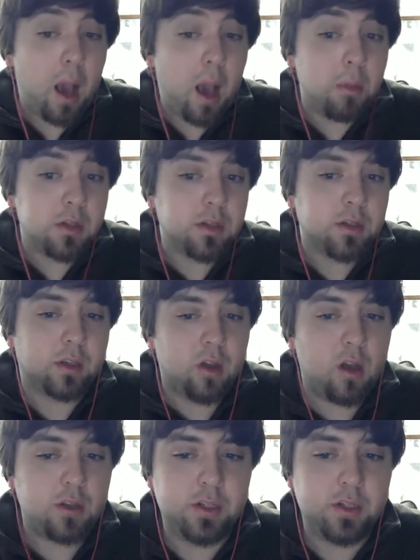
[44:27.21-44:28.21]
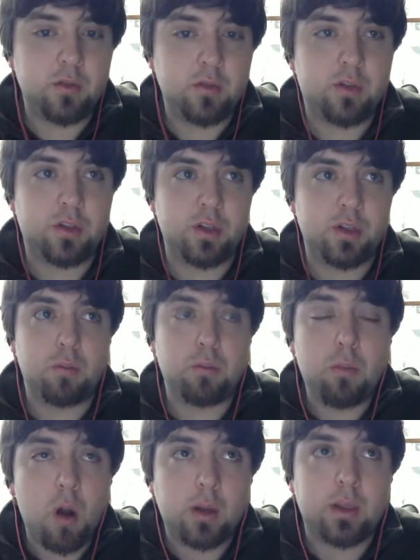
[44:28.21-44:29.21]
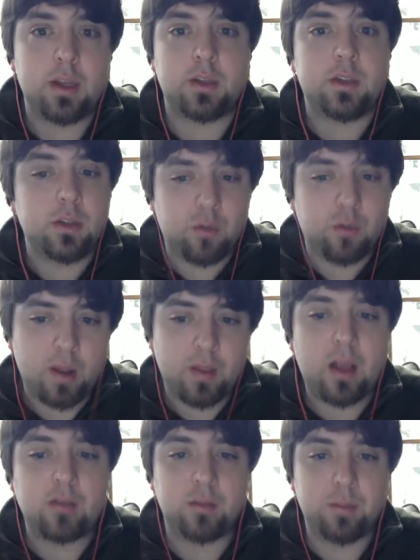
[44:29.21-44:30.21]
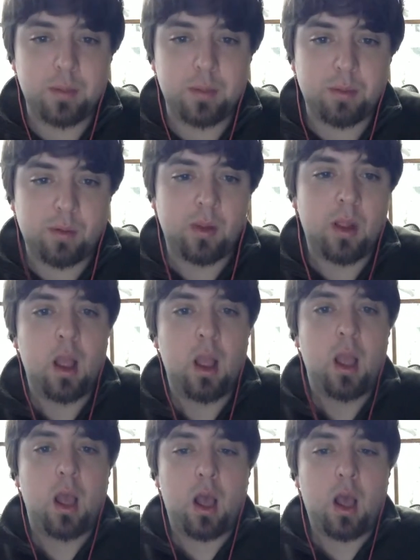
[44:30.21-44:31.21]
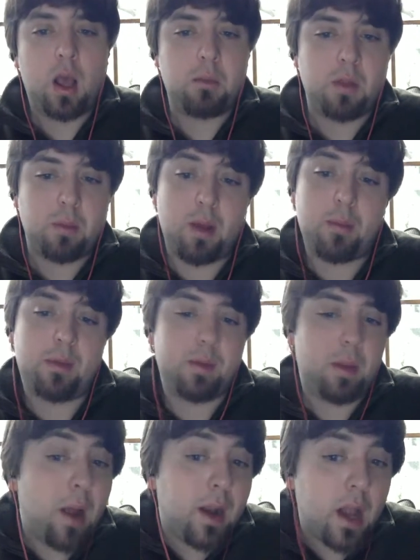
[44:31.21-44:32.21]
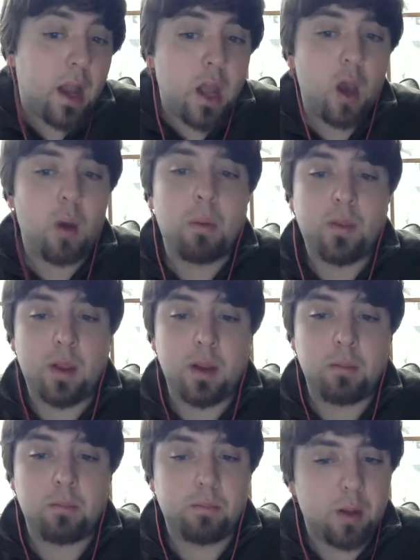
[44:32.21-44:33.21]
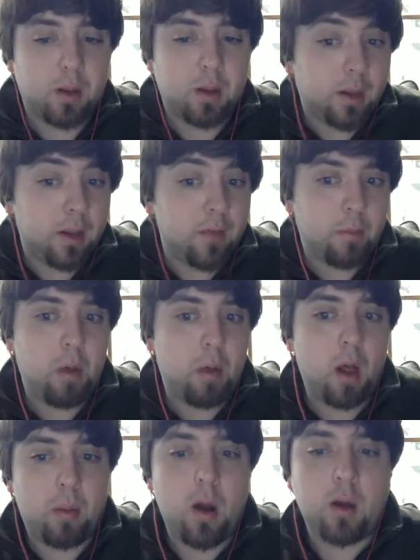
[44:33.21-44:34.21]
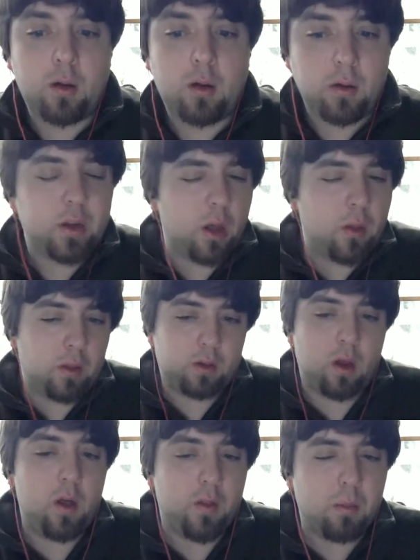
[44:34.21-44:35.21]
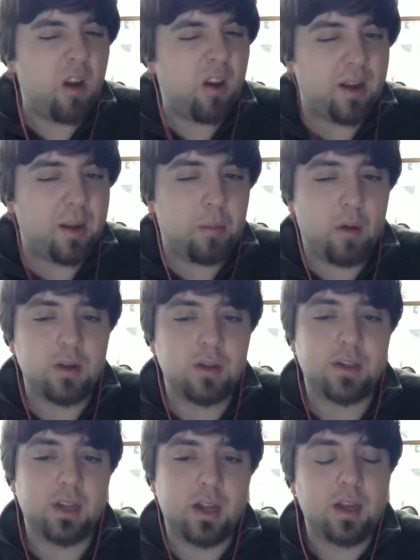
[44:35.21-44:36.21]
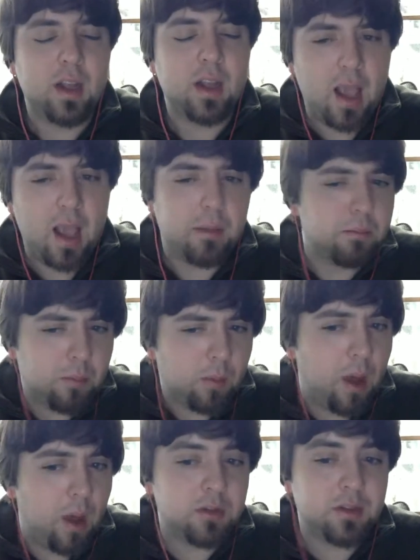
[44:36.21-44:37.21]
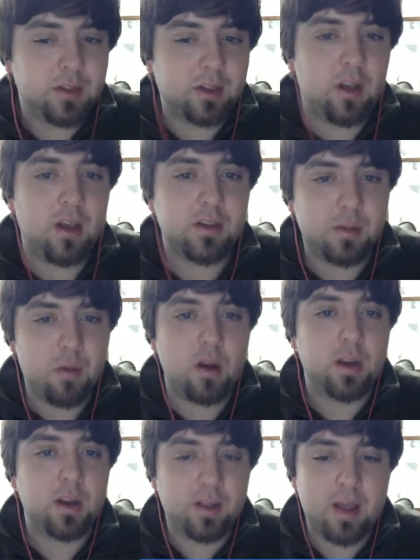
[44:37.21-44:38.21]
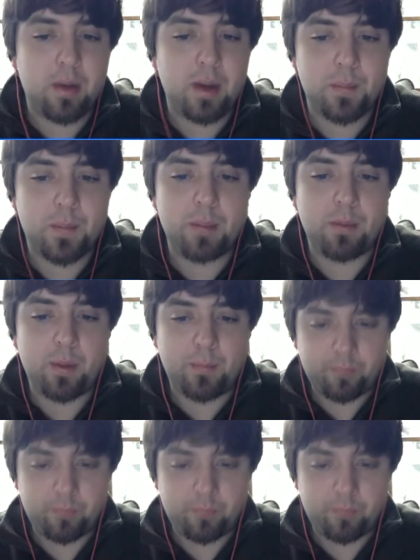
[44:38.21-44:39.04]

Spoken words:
How much does it cost you to market to 20,000 people? And they might not know, but they could give a ballpark, or they'll call their marketing person and, hey, how much does it cost to market to that many people?